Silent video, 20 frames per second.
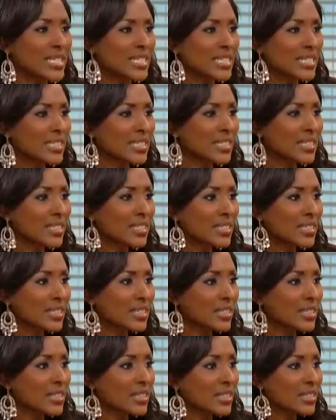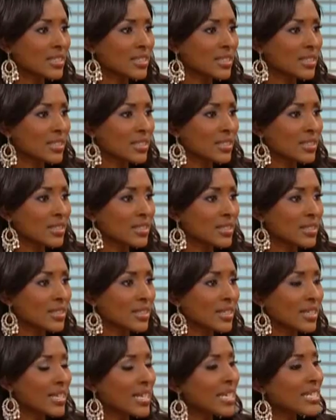that night I started writing Mommy
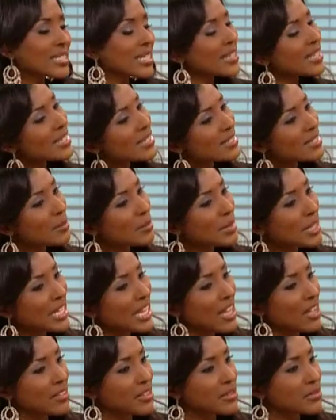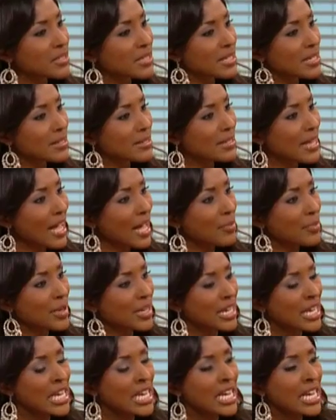Magic. Isn't that something how those yeah. things
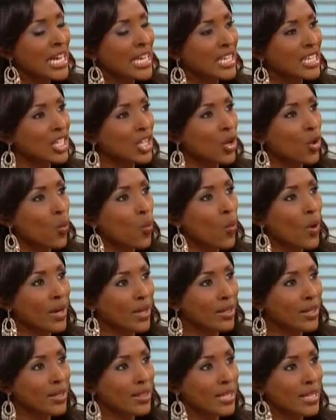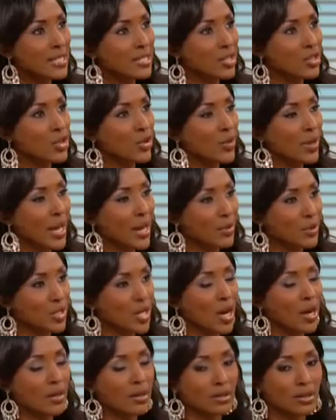happen? You know, one of the things, and you and I were
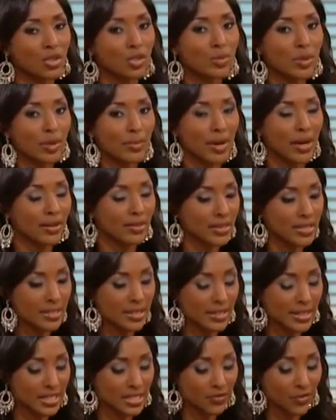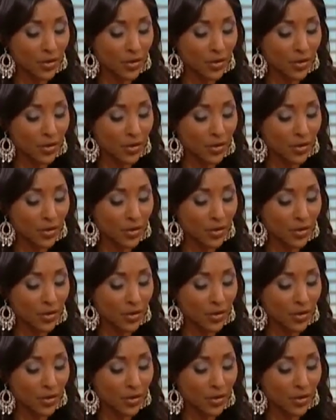talking a little bit about this, that's